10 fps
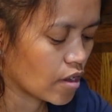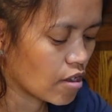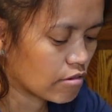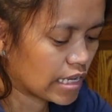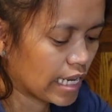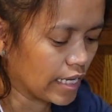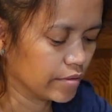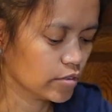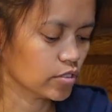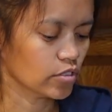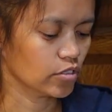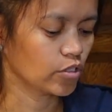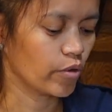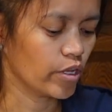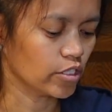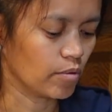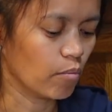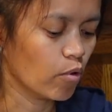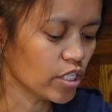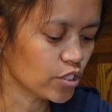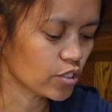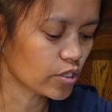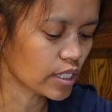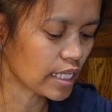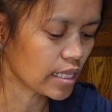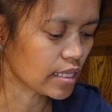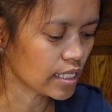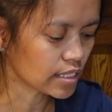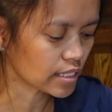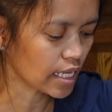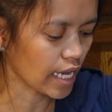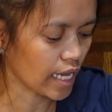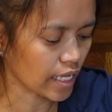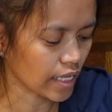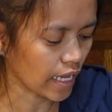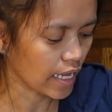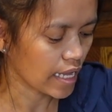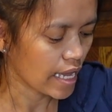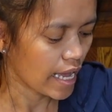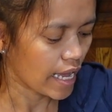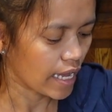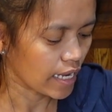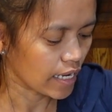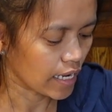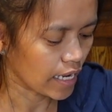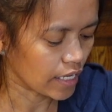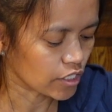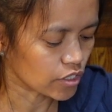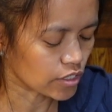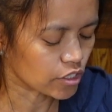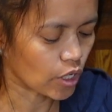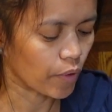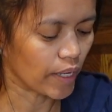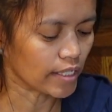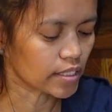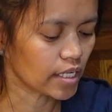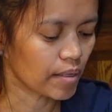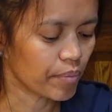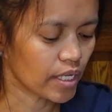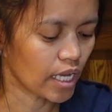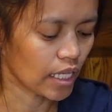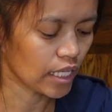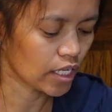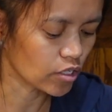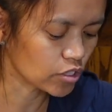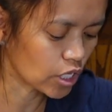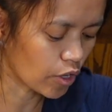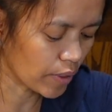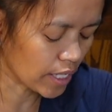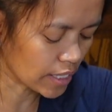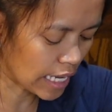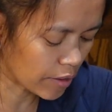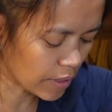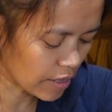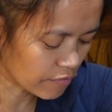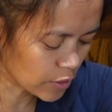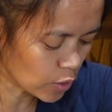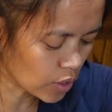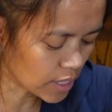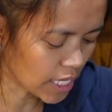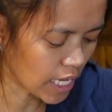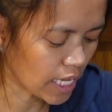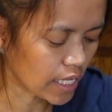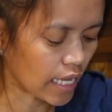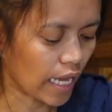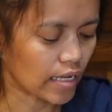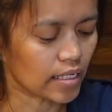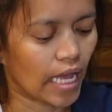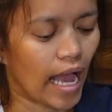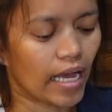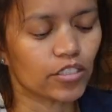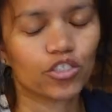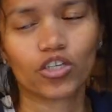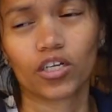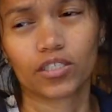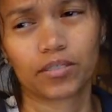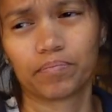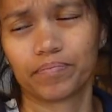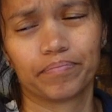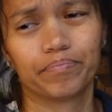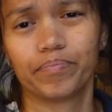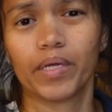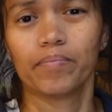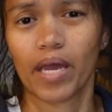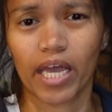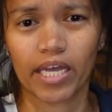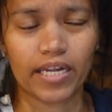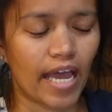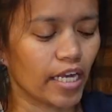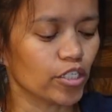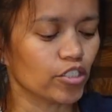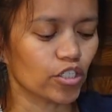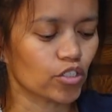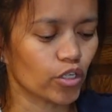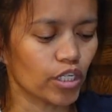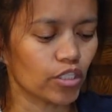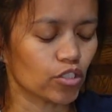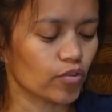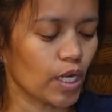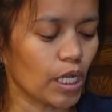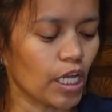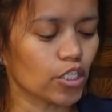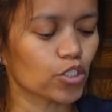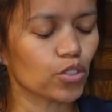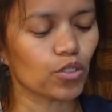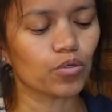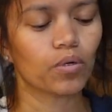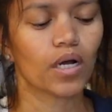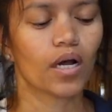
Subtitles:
Okay, so there's some moisture in this cake, so it's gonna be a little doughy. Now, if your cake has just been made and you're just turning it straight into